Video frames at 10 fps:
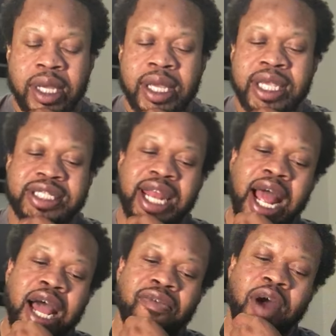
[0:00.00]
He said,
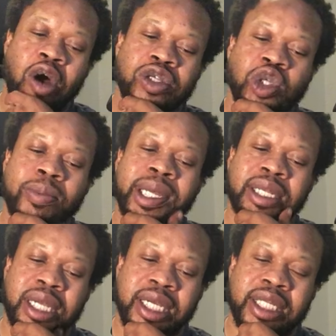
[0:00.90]
I've also been
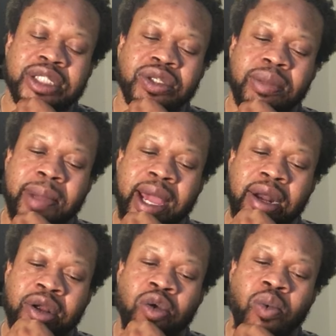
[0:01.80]
looking into the
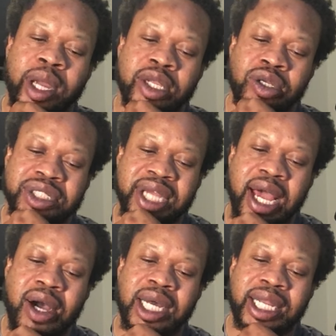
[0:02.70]
matter where your
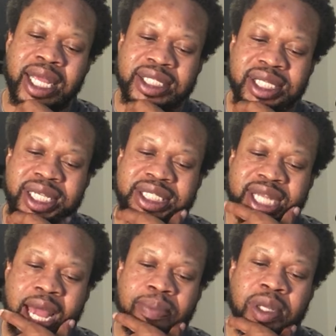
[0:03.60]
child allegedly
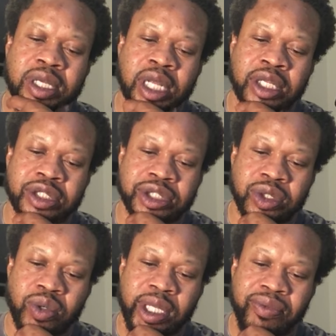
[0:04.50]
stabbed another
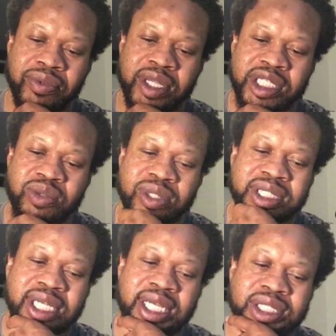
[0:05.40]
student. This was
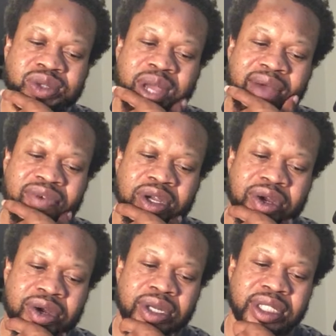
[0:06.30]
said to have
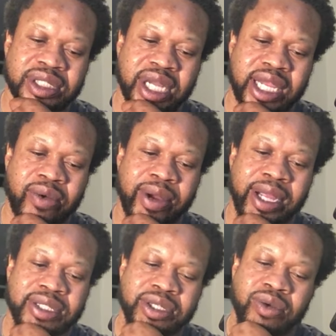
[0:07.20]
occurred in
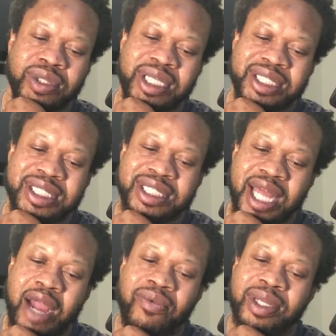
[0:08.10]
January, so this is
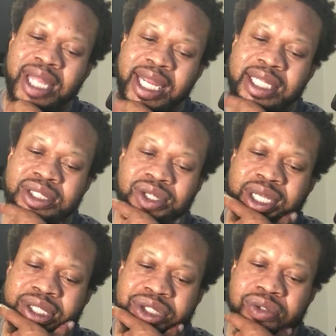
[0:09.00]
not related to
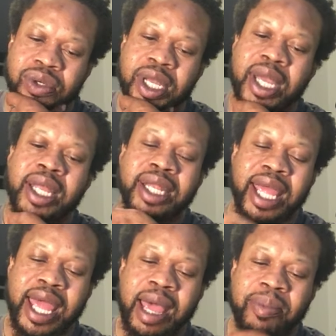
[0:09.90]
the issue
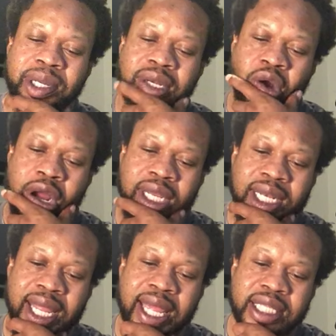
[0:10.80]
that happened in art
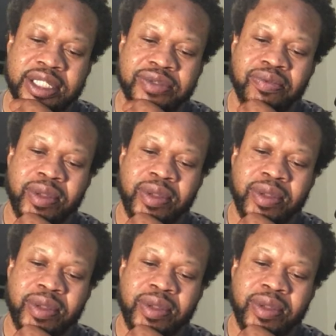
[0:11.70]
class.